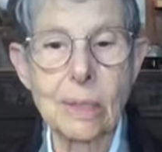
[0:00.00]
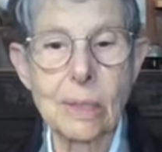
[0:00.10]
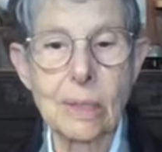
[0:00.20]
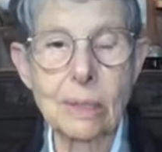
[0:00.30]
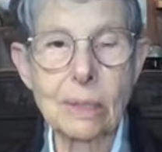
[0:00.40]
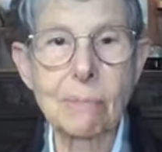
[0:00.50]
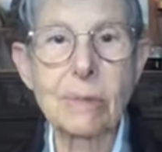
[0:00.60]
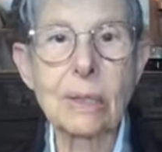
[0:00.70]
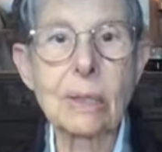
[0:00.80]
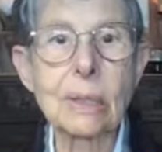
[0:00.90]
It's
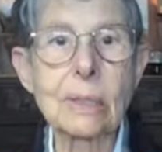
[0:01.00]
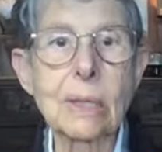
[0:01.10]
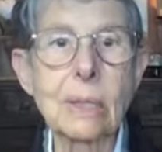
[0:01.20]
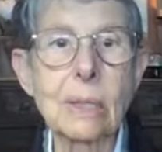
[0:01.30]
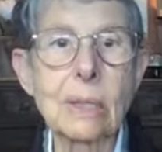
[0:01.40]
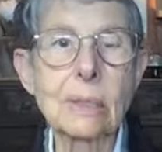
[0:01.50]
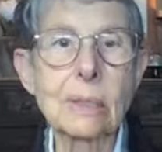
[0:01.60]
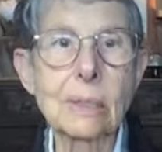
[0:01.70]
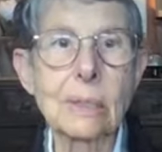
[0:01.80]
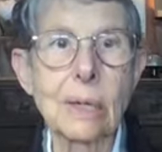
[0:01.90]
something
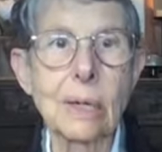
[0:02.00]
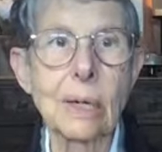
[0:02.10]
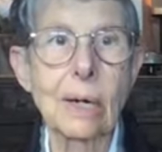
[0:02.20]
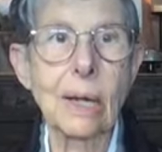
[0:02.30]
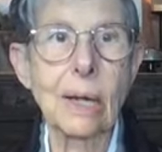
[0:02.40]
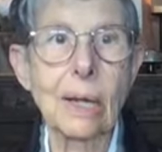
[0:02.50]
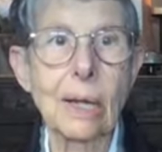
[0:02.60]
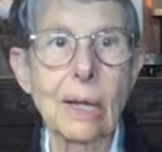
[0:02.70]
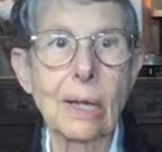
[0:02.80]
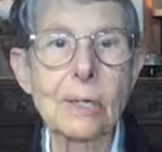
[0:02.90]
that
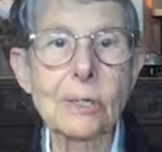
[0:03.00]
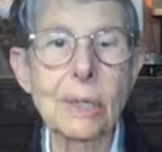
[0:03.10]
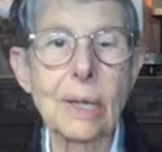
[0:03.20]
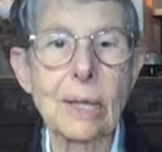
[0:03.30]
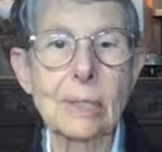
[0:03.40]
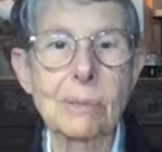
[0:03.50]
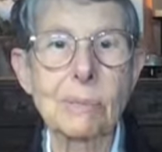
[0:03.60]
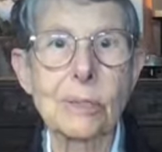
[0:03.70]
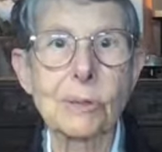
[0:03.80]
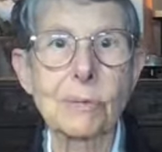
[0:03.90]
initially has to
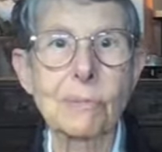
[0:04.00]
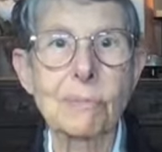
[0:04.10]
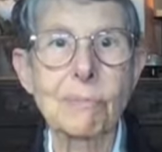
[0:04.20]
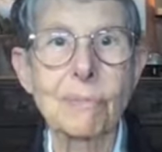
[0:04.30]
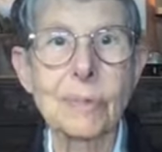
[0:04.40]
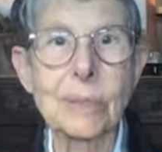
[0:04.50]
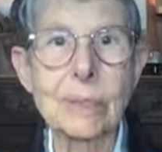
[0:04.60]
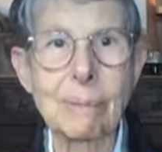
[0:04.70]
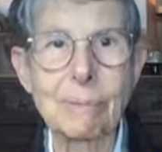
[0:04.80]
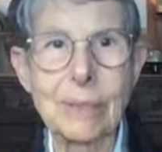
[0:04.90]
be sort of
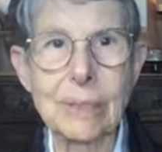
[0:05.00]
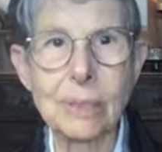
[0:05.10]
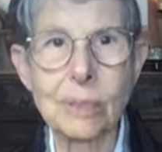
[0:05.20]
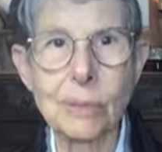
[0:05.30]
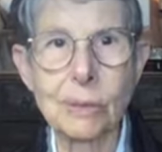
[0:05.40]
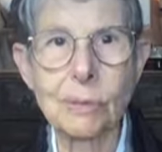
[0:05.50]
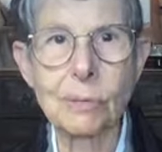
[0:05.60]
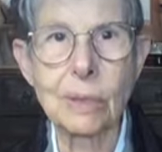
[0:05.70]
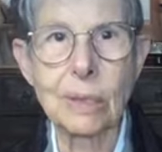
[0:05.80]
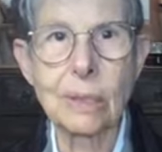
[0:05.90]
stepped
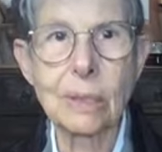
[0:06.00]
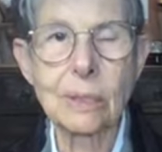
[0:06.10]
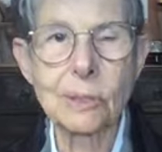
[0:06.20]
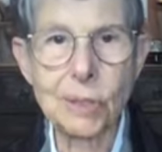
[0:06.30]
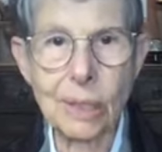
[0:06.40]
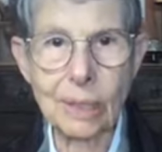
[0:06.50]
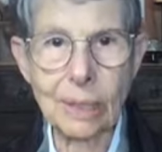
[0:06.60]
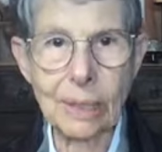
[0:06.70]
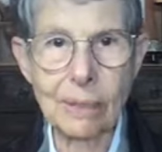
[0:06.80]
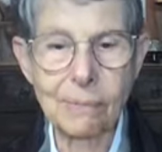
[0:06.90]
into
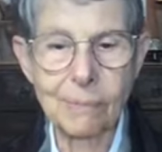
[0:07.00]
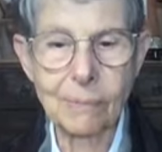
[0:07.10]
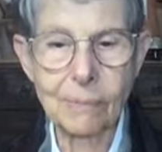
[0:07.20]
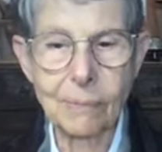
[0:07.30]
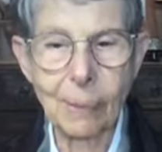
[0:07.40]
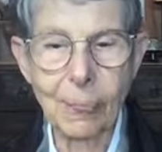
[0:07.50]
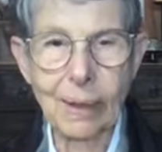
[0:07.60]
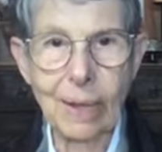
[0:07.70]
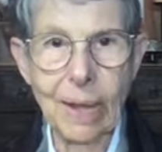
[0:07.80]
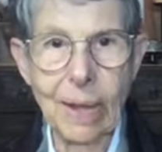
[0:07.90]
gently
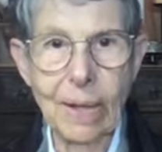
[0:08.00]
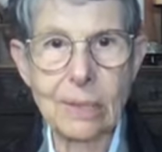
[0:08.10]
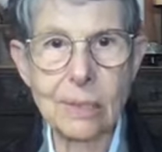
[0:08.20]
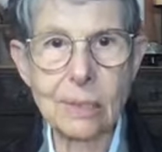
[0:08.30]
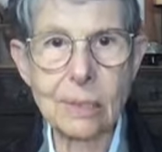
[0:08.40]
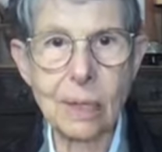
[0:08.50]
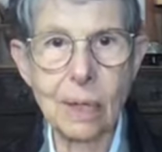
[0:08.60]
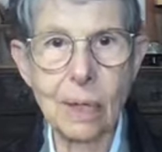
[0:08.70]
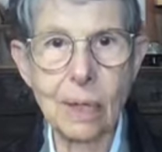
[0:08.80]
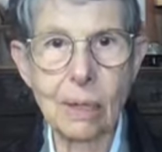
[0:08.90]
and
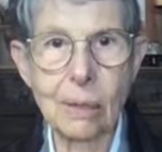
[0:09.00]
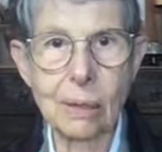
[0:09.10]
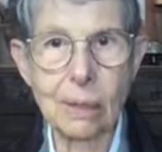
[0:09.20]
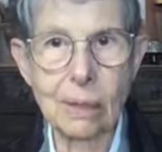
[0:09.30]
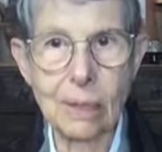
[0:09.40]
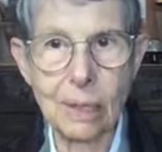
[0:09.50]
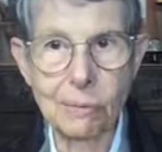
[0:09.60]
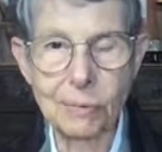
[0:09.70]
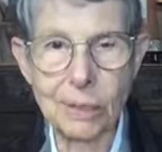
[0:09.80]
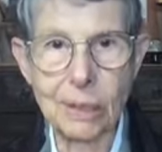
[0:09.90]

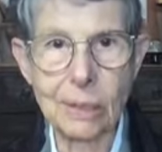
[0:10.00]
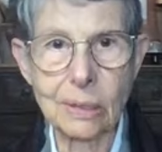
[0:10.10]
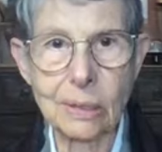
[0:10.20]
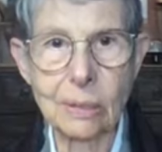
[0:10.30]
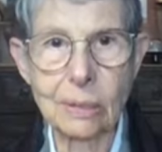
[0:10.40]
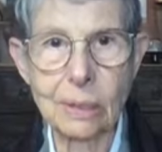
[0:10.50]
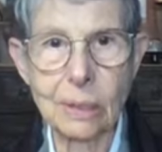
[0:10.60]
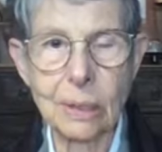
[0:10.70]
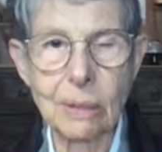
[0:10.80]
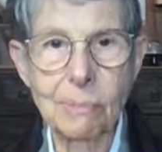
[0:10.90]
carefully,
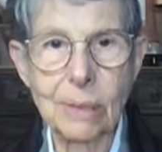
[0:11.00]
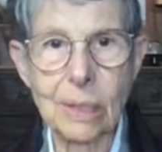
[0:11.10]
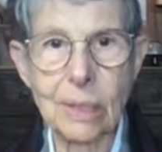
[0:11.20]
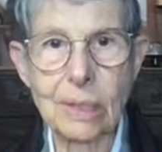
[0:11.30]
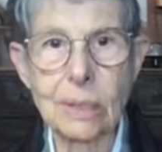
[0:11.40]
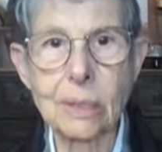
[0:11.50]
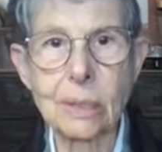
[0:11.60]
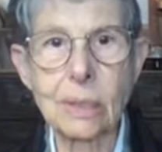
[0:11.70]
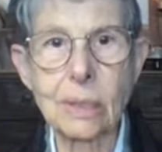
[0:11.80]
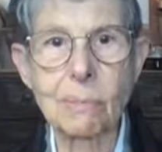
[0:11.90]
because
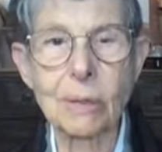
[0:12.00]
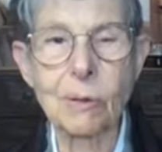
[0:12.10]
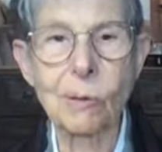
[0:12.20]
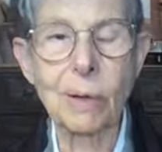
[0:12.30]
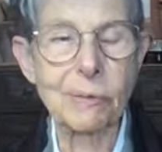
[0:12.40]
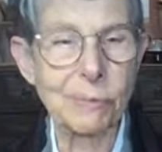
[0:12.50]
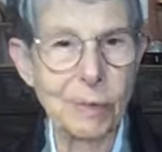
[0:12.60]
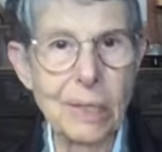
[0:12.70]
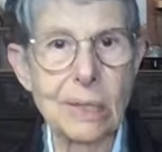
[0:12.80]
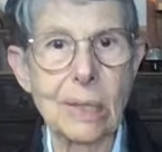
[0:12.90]
it can be quite
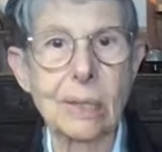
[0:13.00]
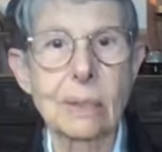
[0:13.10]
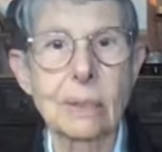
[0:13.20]
frightening